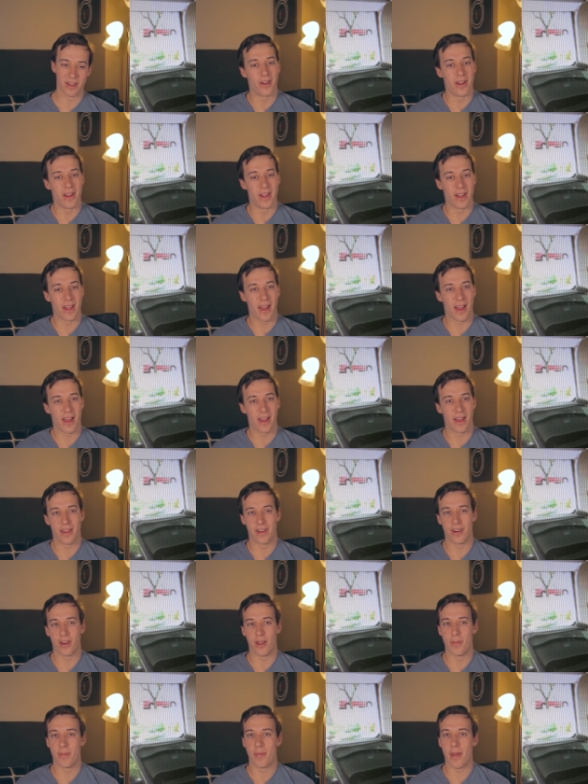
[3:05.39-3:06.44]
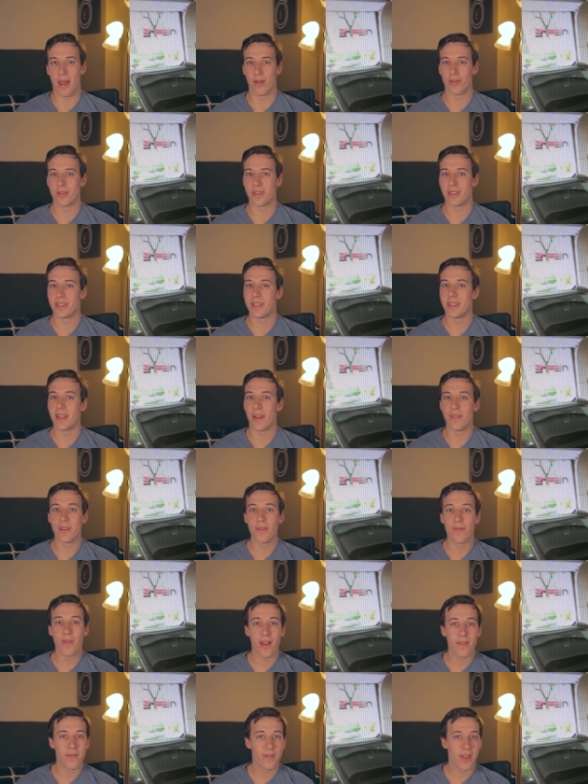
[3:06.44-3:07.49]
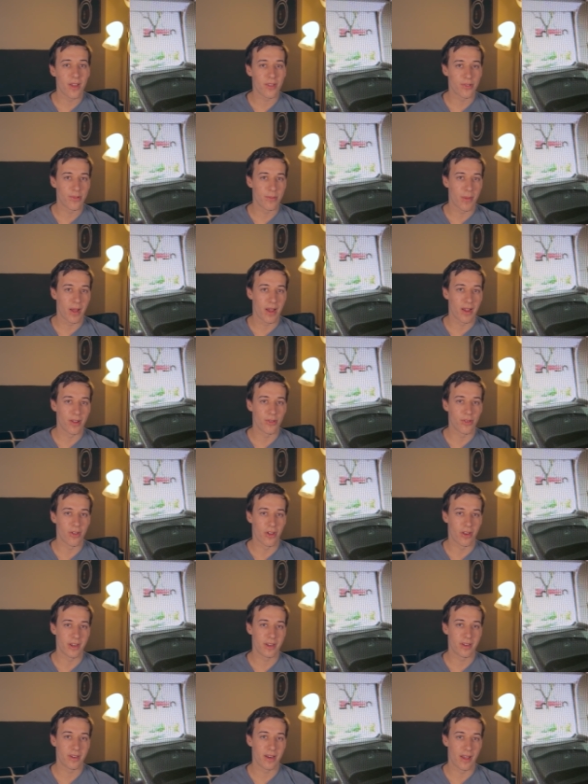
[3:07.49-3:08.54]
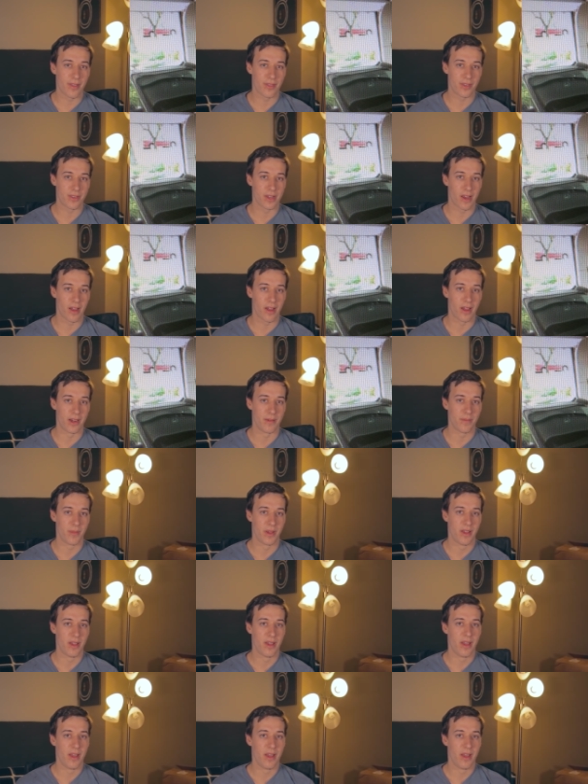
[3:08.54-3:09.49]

It had about 75,000 miles on it at the time,